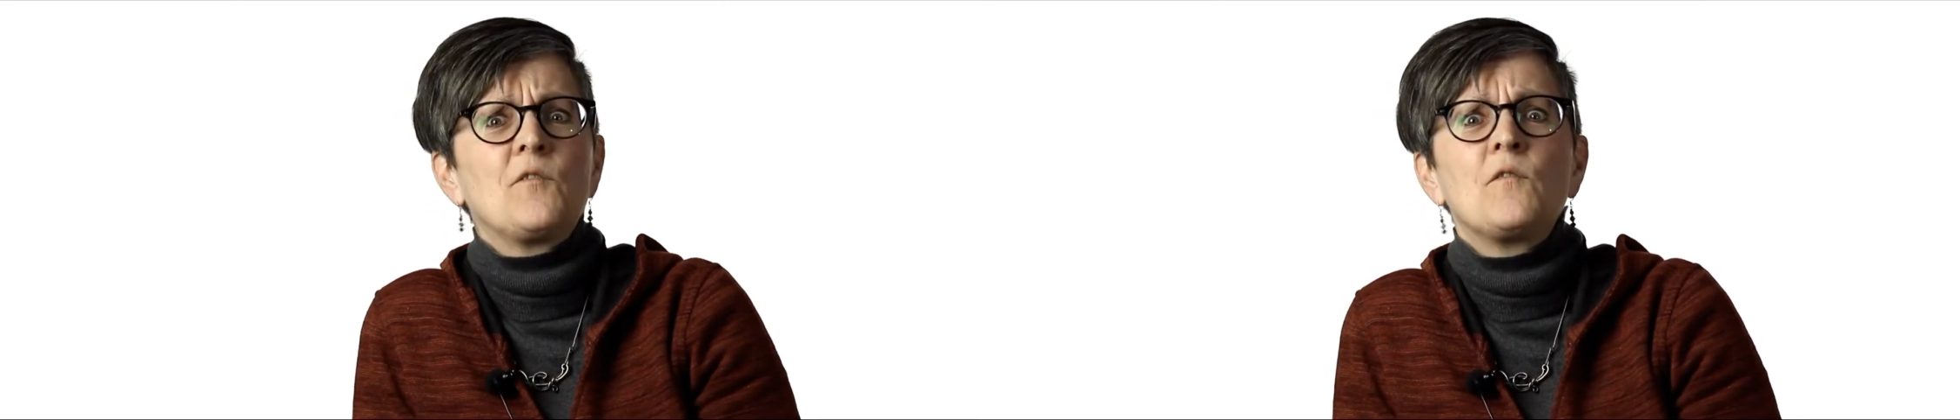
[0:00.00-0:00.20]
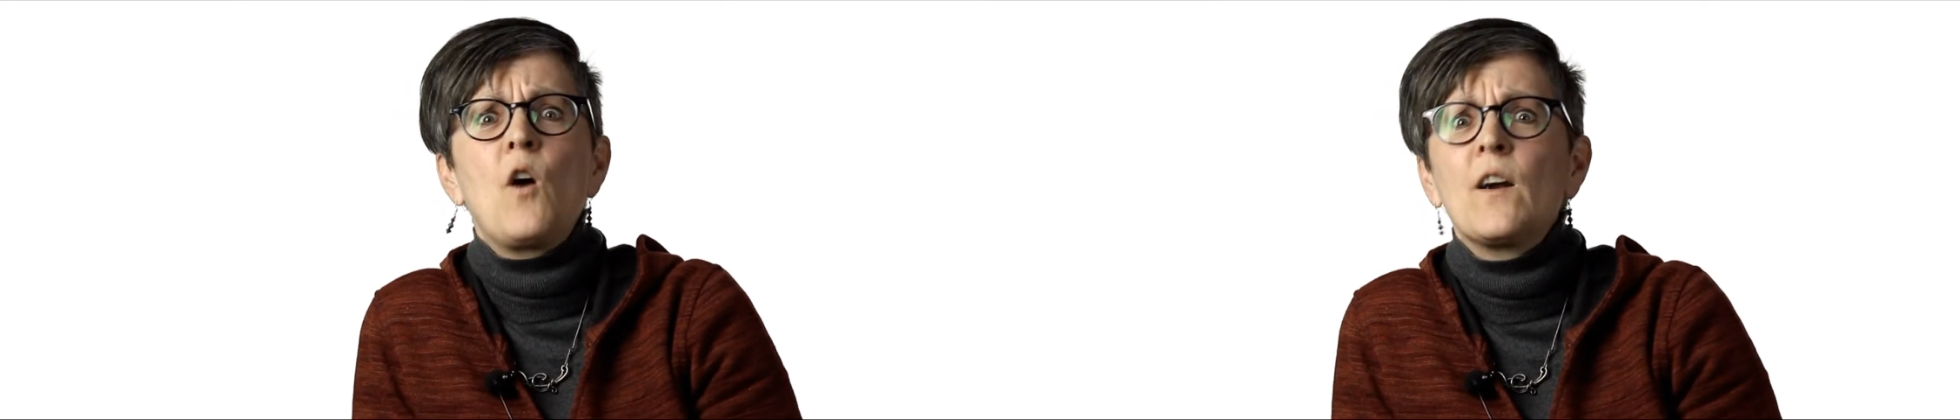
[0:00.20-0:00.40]

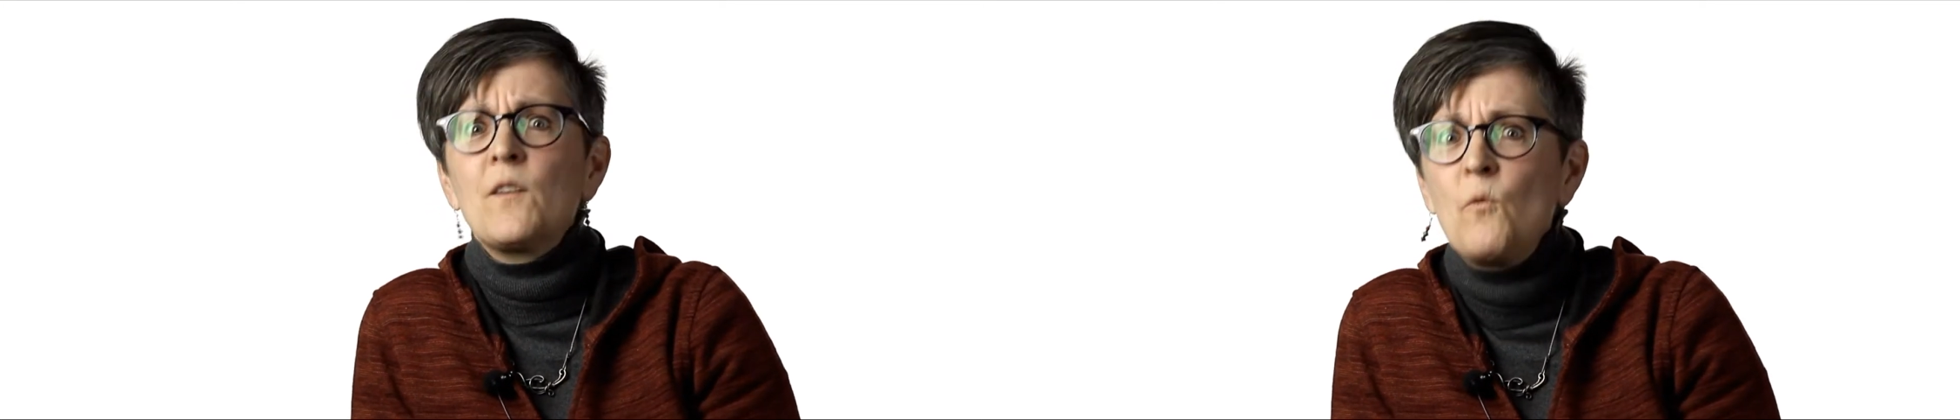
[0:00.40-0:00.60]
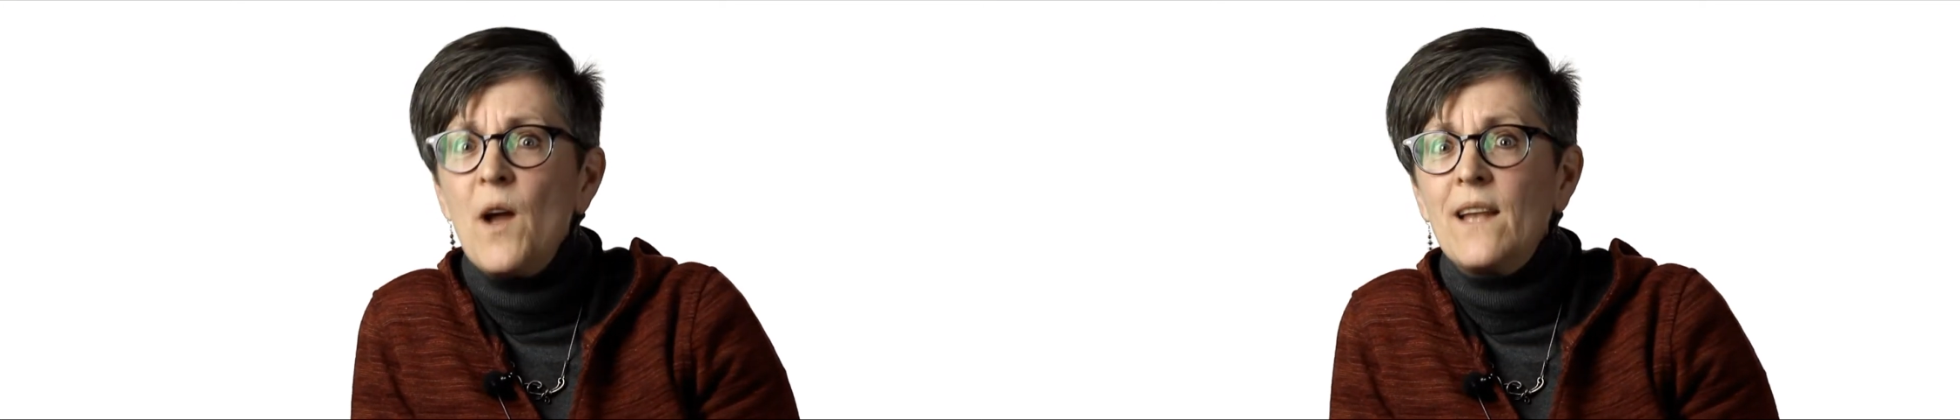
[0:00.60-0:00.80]
far and
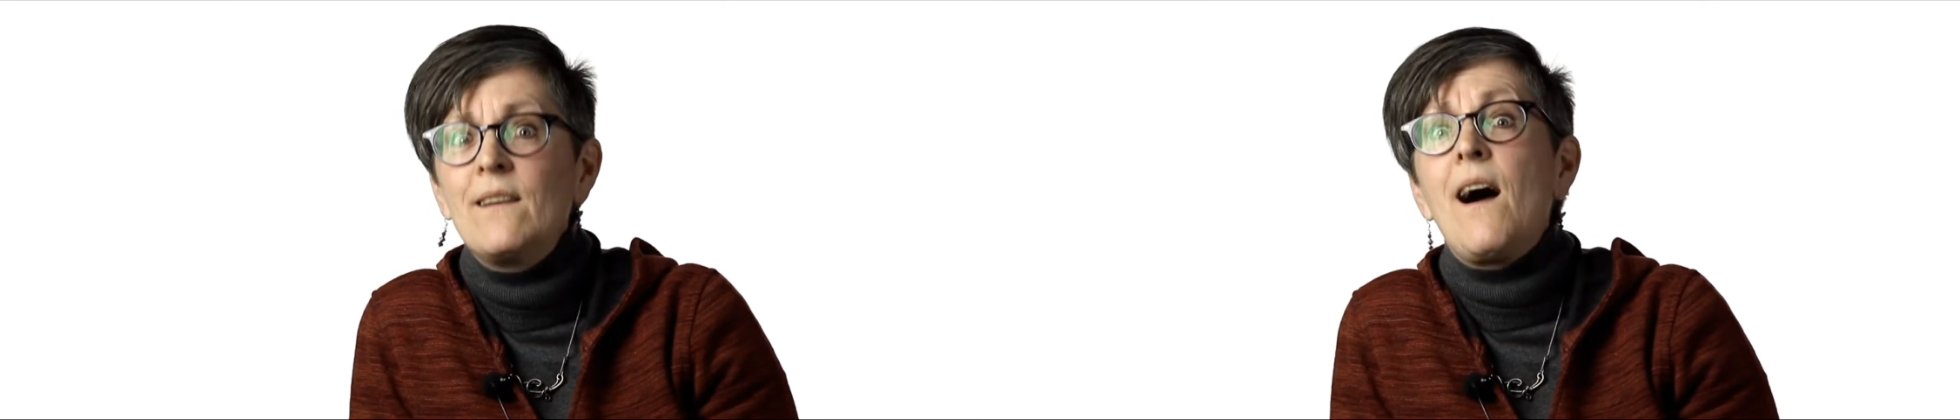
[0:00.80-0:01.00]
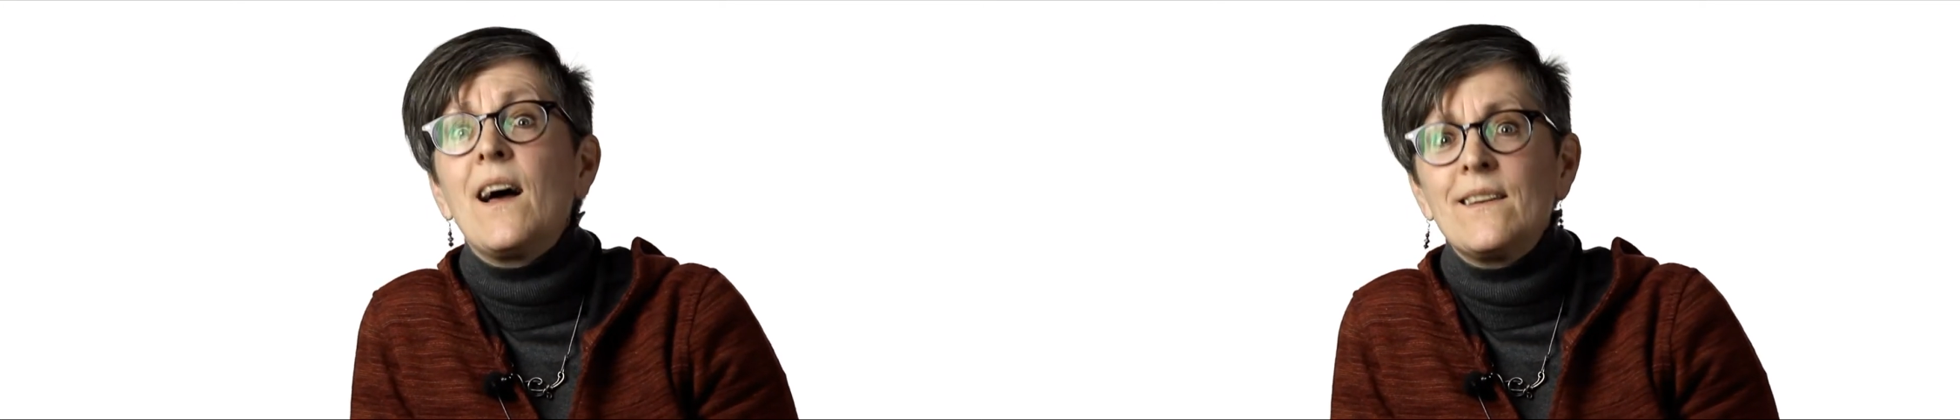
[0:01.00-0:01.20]
away
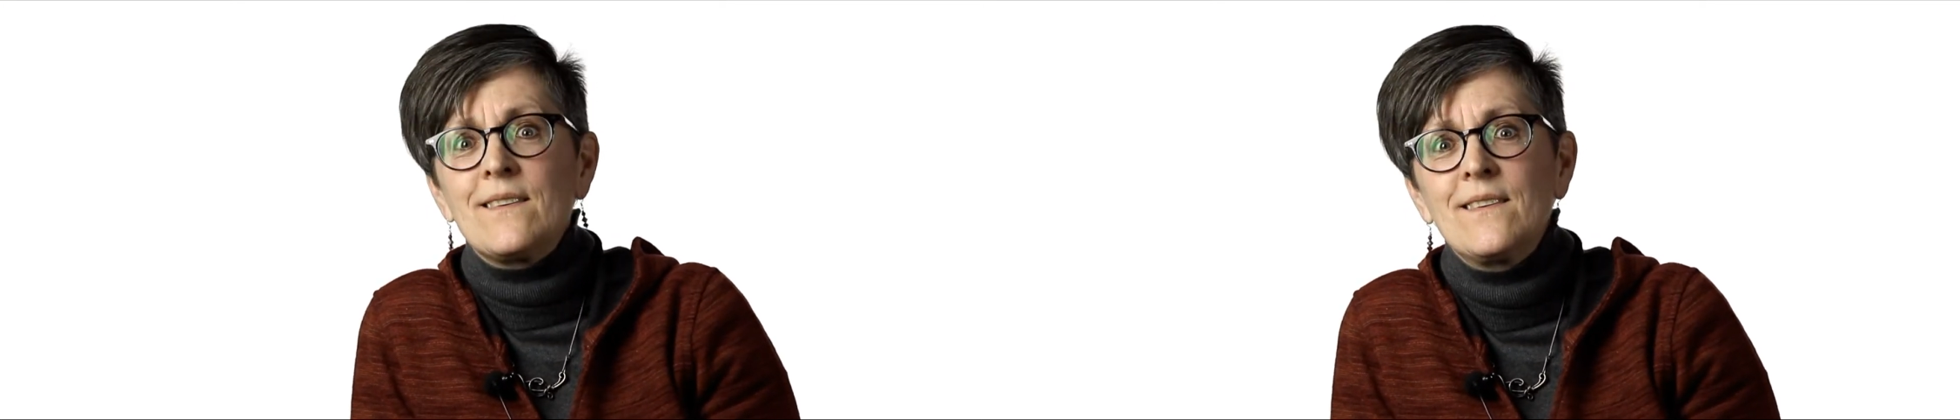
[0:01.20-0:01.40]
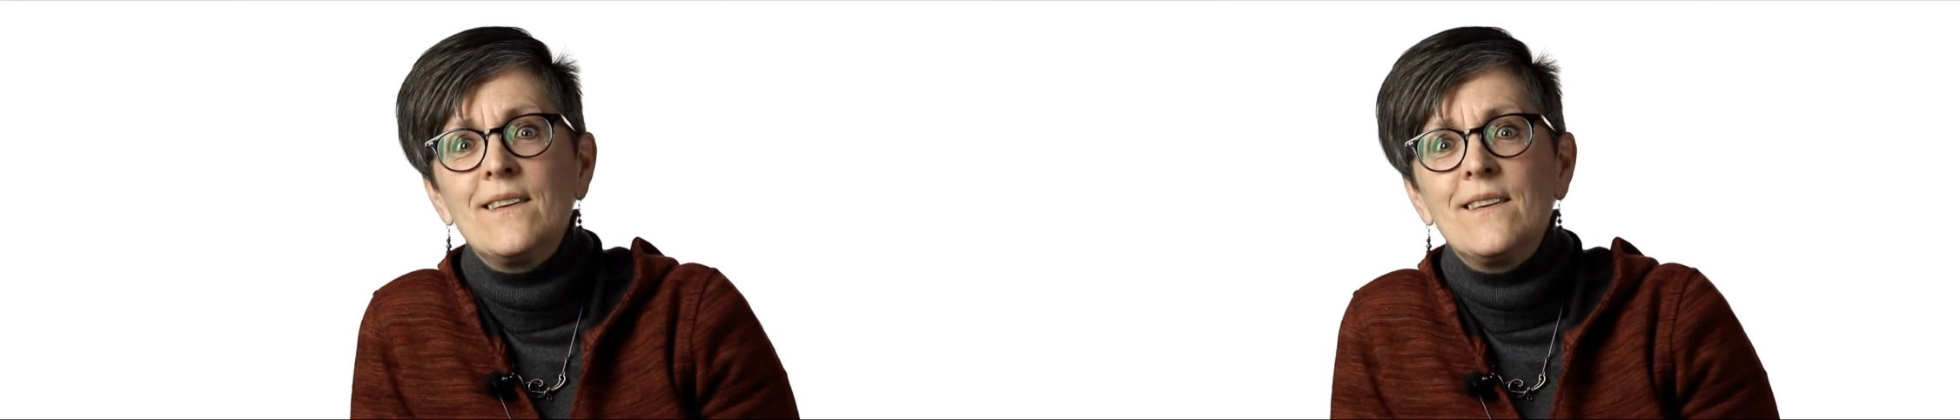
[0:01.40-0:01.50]
not